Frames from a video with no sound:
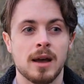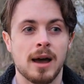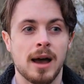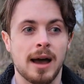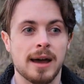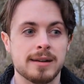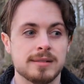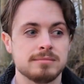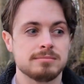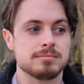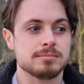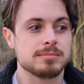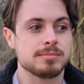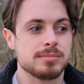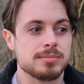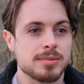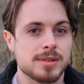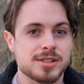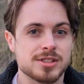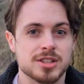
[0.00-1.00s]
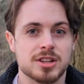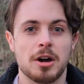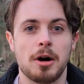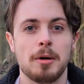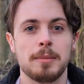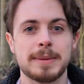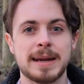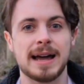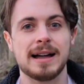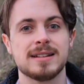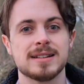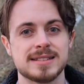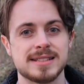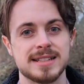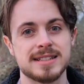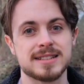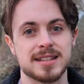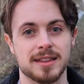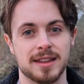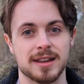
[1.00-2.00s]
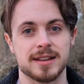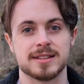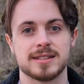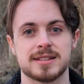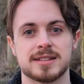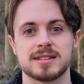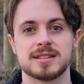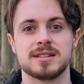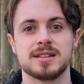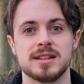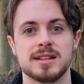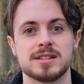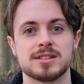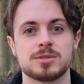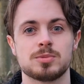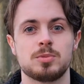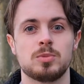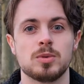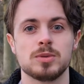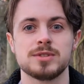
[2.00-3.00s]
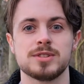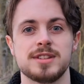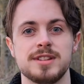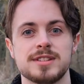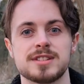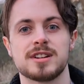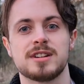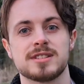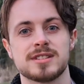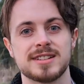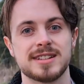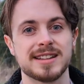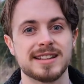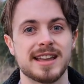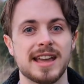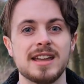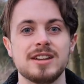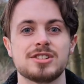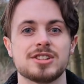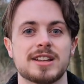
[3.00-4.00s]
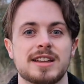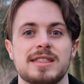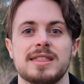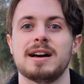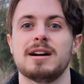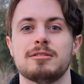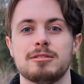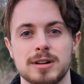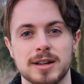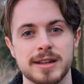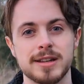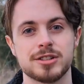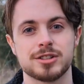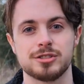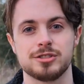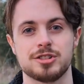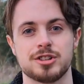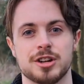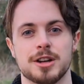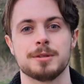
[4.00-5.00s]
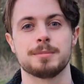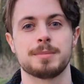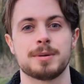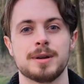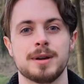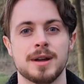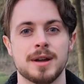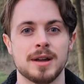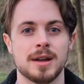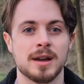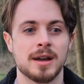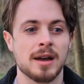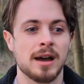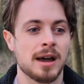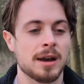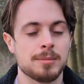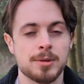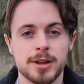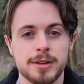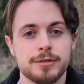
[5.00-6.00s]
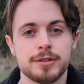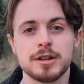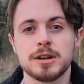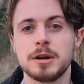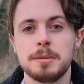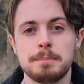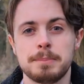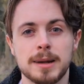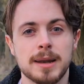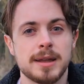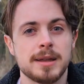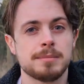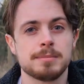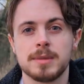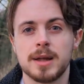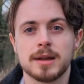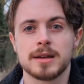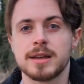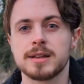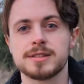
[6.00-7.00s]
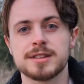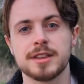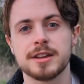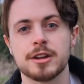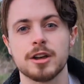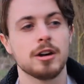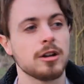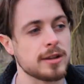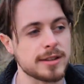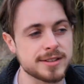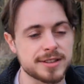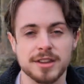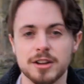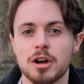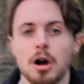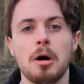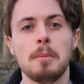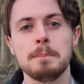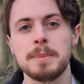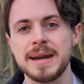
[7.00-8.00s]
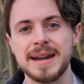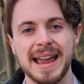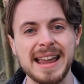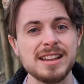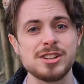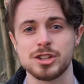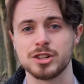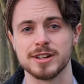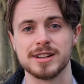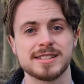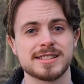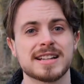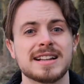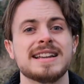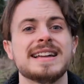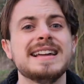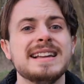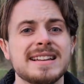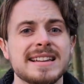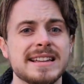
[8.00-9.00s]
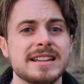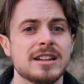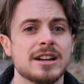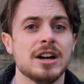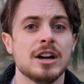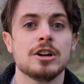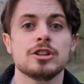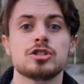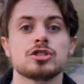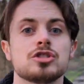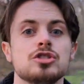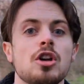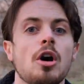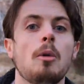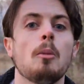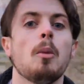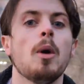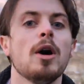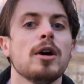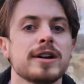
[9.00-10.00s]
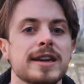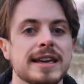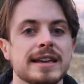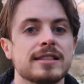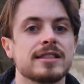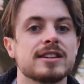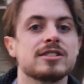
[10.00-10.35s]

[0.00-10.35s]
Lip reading: And there's a commonality to this. It's once he started engaging in that relationship. And I'm not even going to blame it's the girl, it's the combination. It's clearly just not working.